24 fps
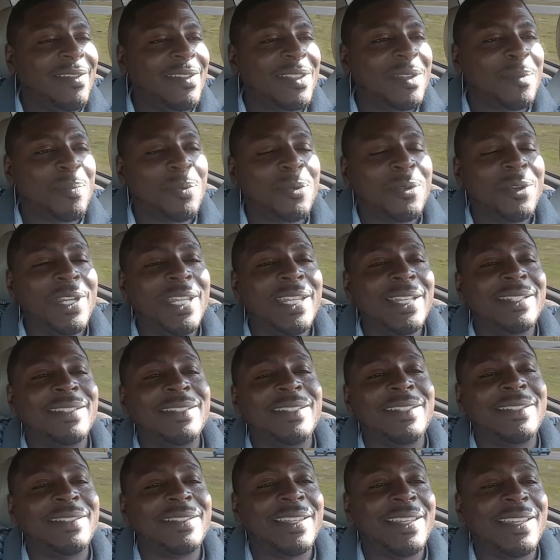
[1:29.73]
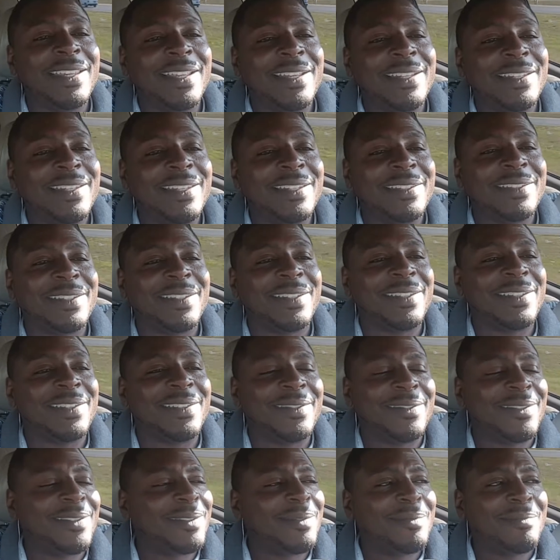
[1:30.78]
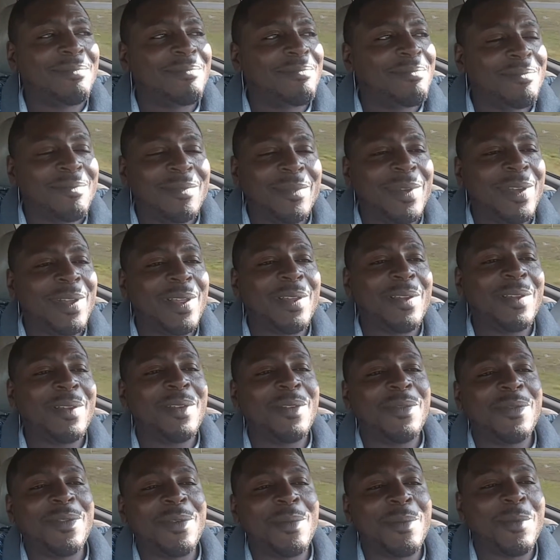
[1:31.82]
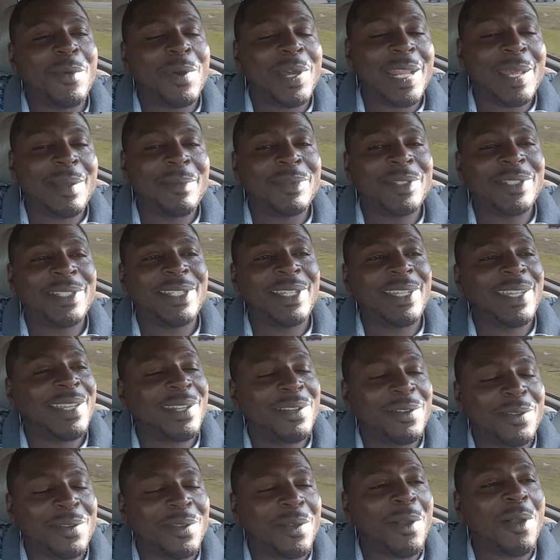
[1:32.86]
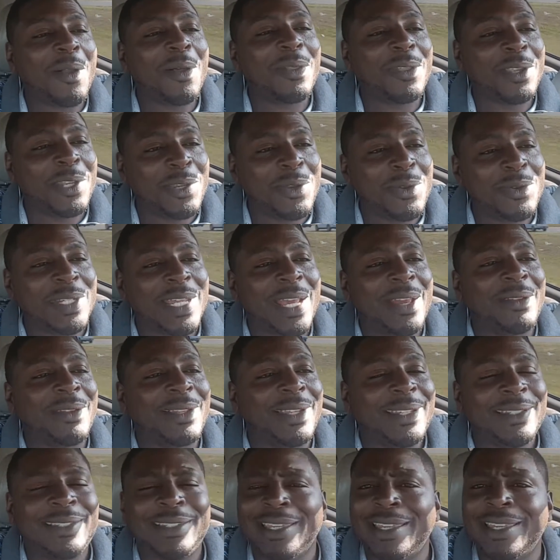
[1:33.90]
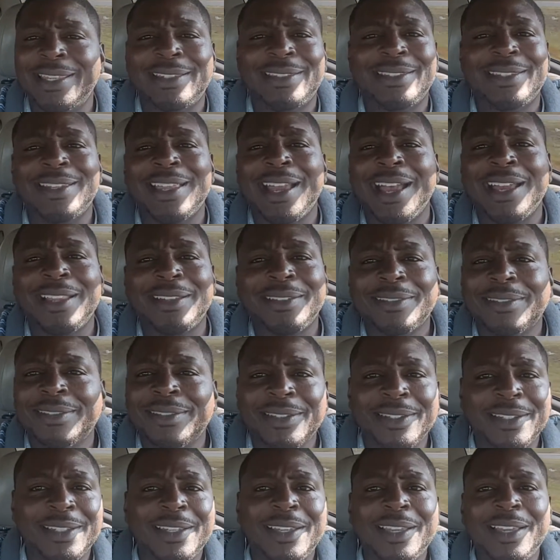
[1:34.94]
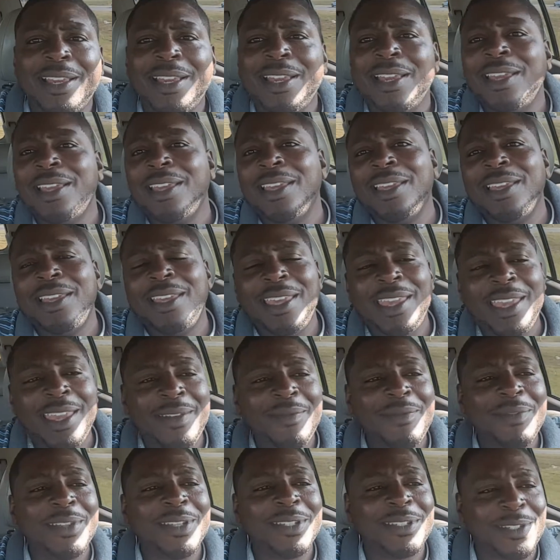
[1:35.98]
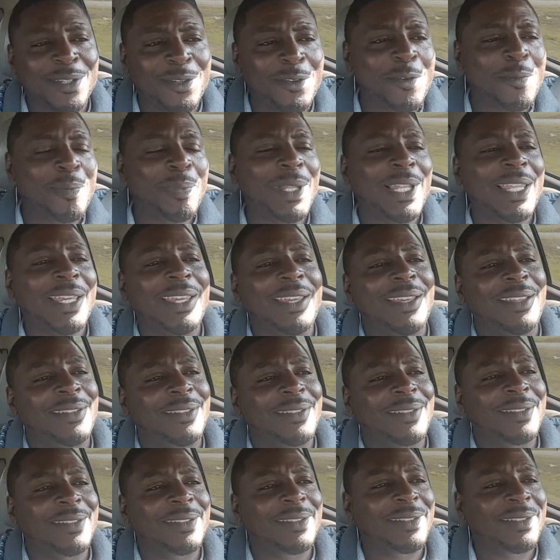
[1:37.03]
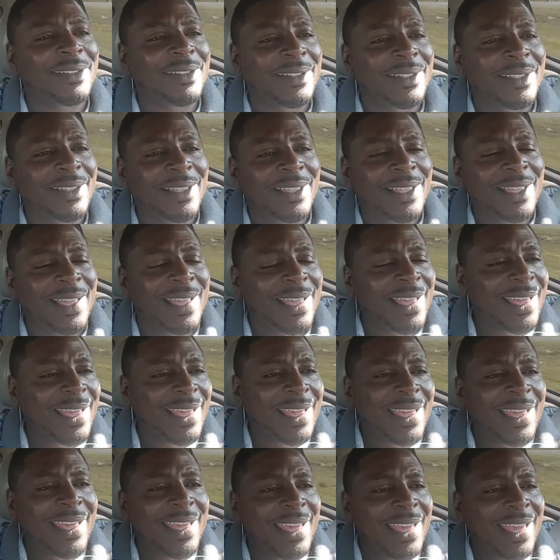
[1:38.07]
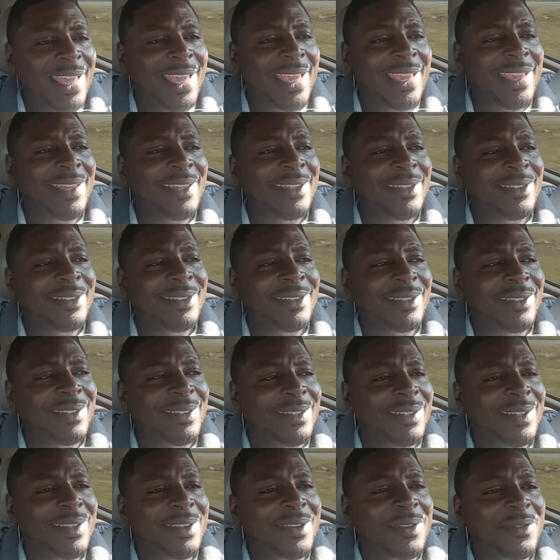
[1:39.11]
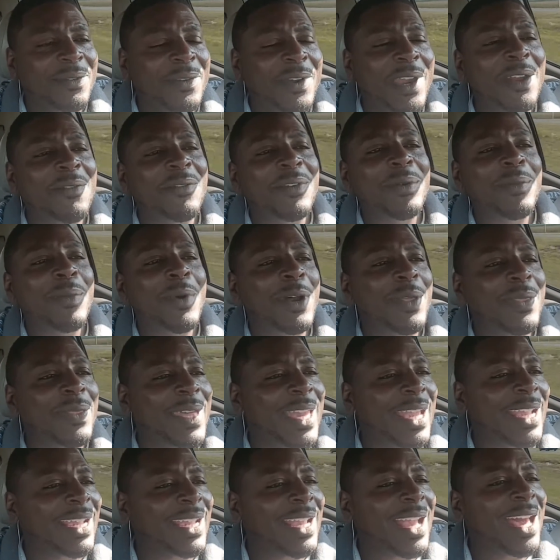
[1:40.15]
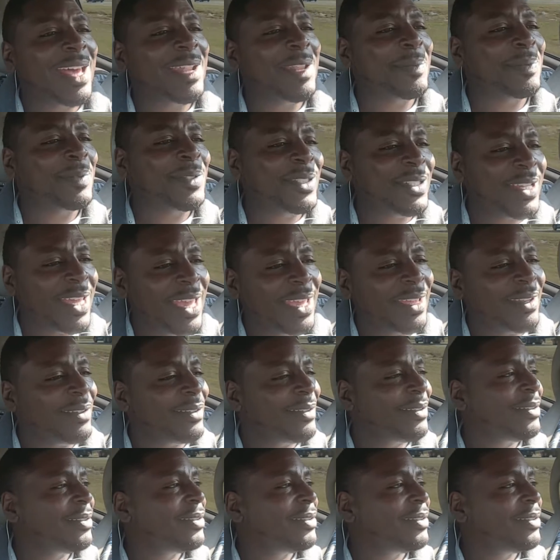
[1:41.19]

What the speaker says: the pre-existing conditions, from what I'm seeing on all the news outlets, is not in this new plan. And for everyone that got upset